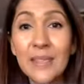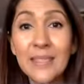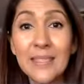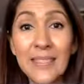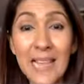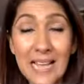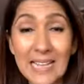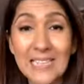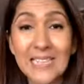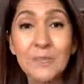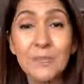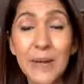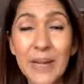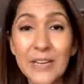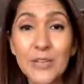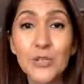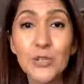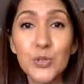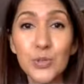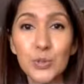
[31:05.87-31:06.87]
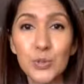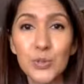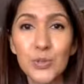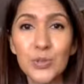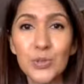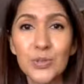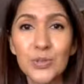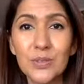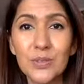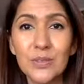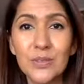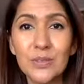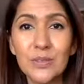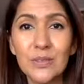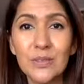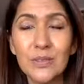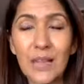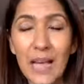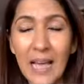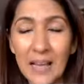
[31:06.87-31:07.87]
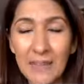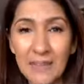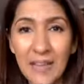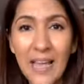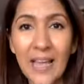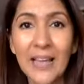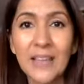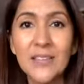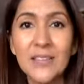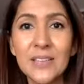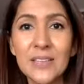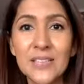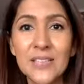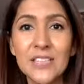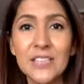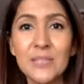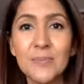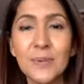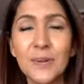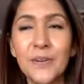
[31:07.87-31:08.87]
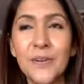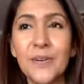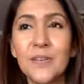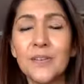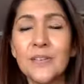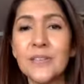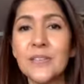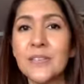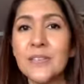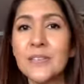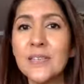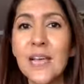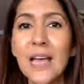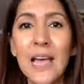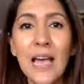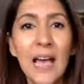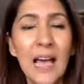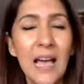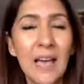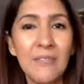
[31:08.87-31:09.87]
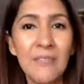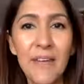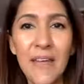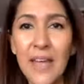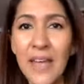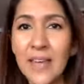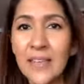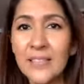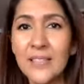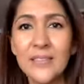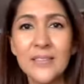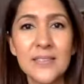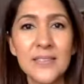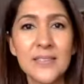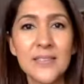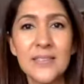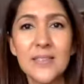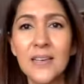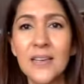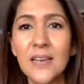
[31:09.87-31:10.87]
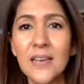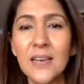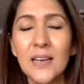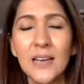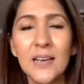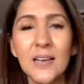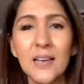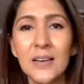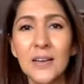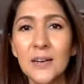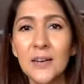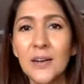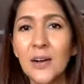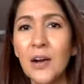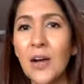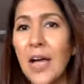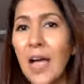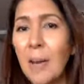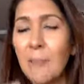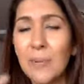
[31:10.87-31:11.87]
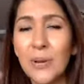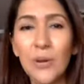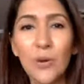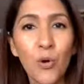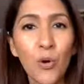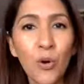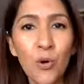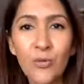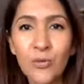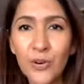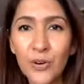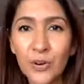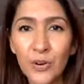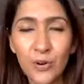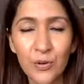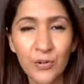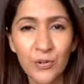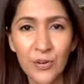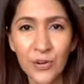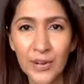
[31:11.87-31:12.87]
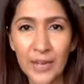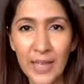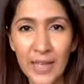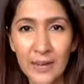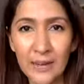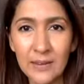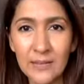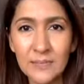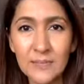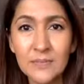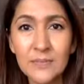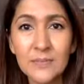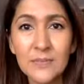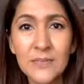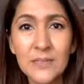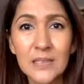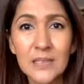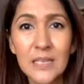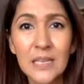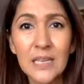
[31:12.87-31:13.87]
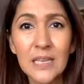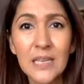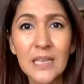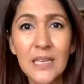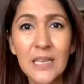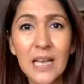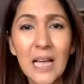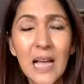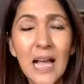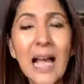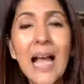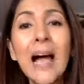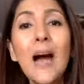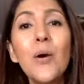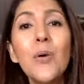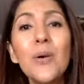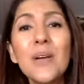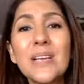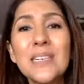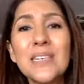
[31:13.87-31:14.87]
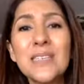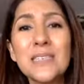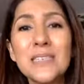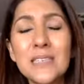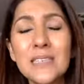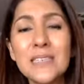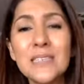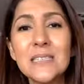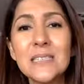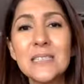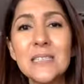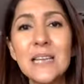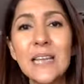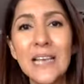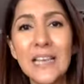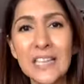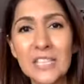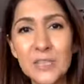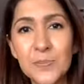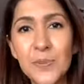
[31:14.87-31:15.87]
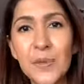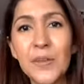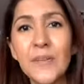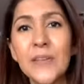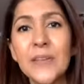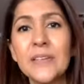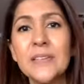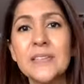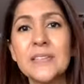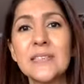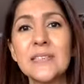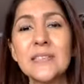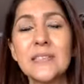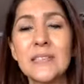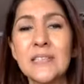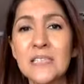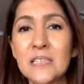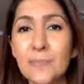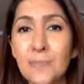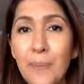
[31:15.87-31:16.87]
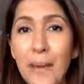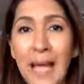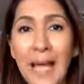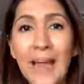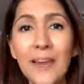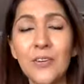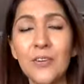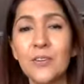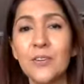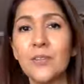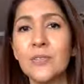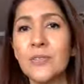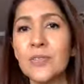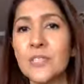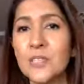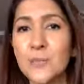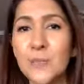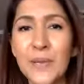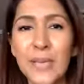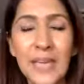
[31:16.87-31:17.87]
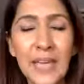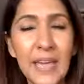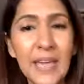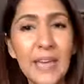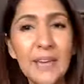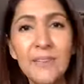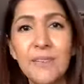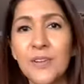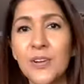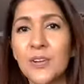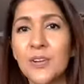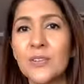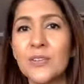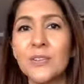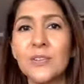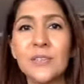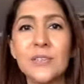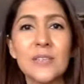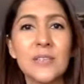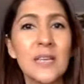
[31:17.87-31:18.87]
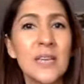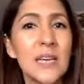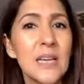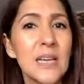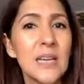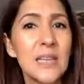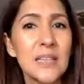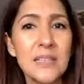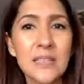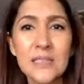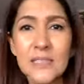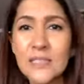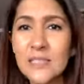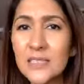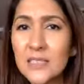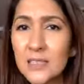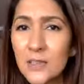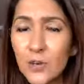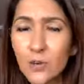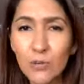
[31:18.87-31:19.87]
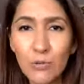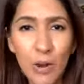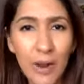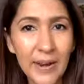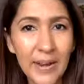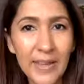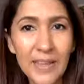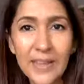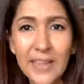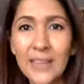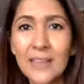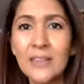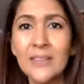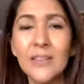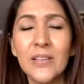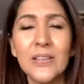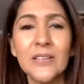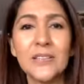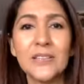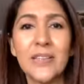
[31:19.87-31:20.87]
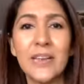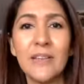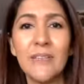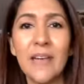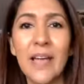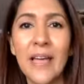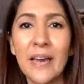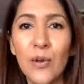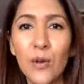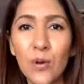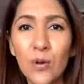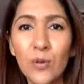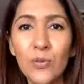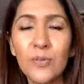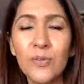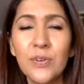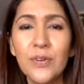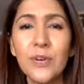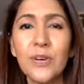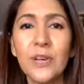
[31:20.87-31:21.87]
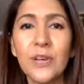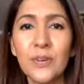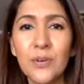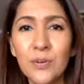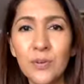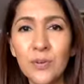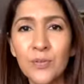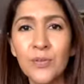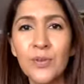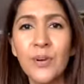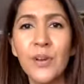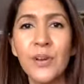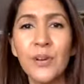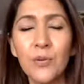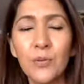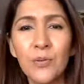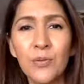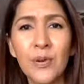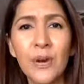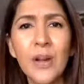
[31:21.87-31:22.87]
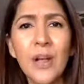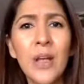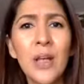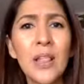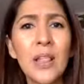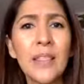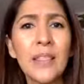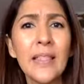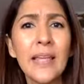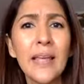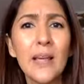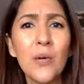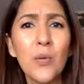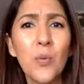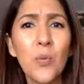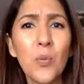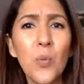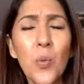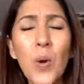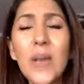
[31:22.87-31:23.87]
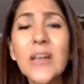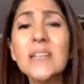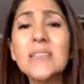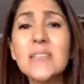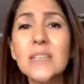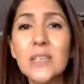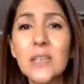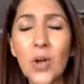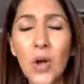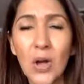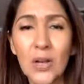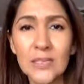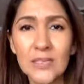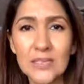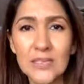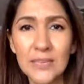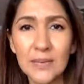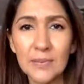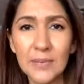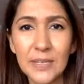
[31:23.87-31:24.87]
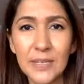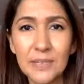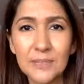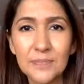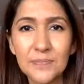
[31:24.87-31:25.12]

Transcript: that's my truth, I've had these experiences, I've had this happen over and over again, how is this experience, this pattern, this behavior, this chronic illness that I've had over and over and over, like, what is it costing me?